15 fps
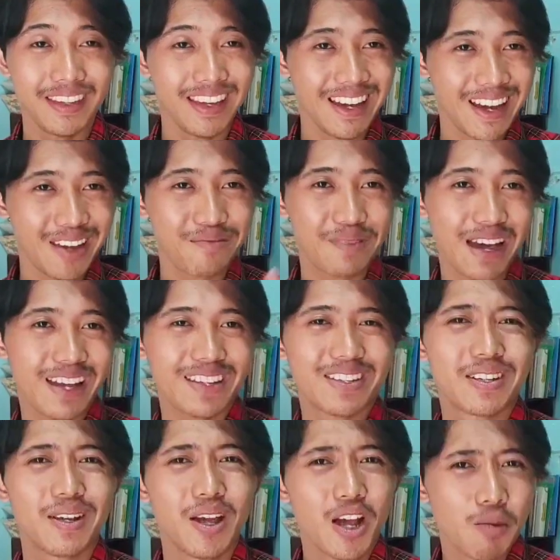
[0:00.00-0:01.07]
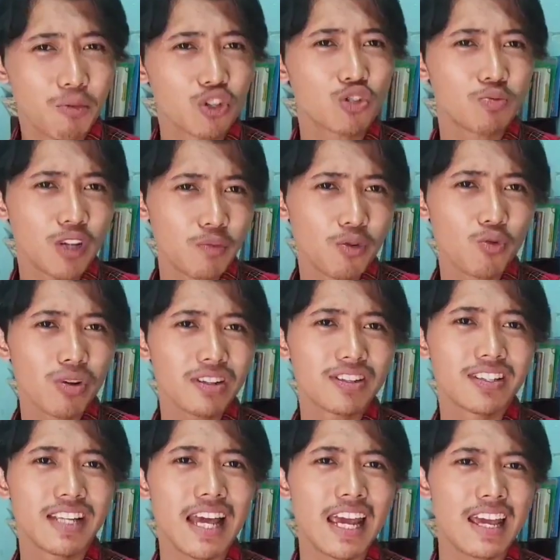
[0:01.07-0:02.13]
I bet most people will
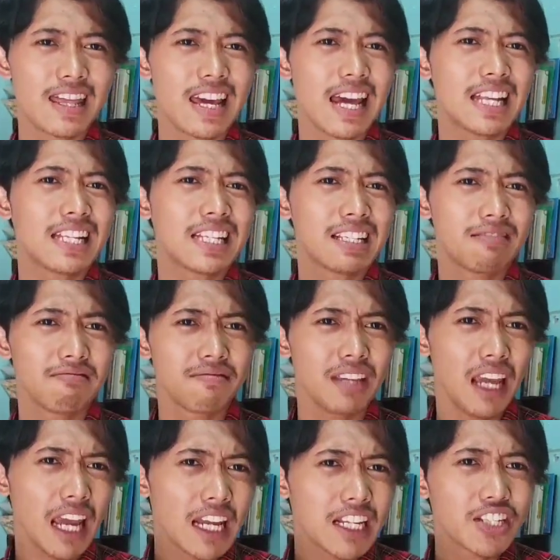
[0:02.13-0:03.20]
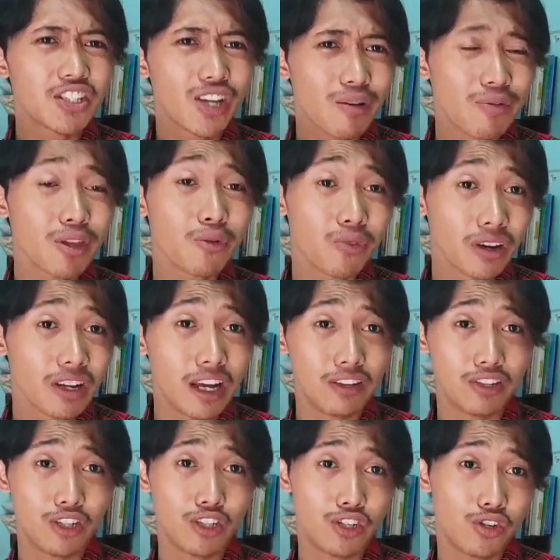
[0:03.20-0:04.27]
say that it is something
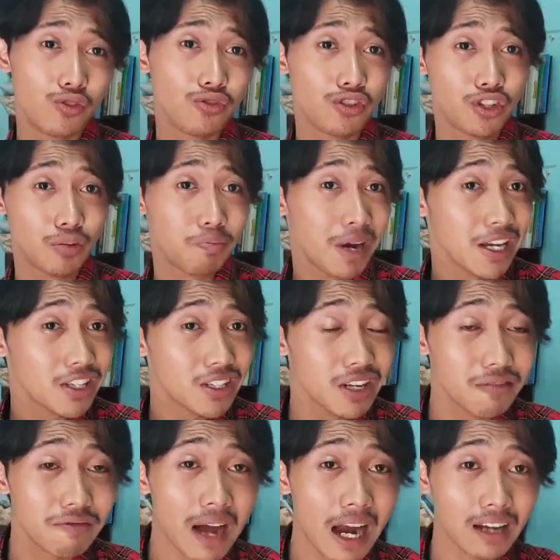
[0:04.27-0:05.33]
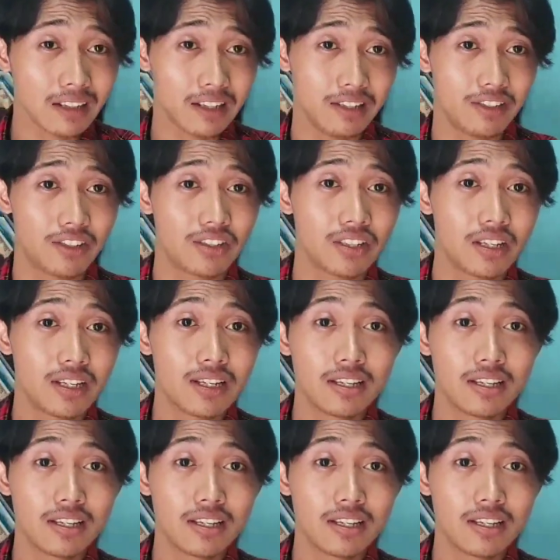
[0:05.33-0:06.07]
related to domestic violence,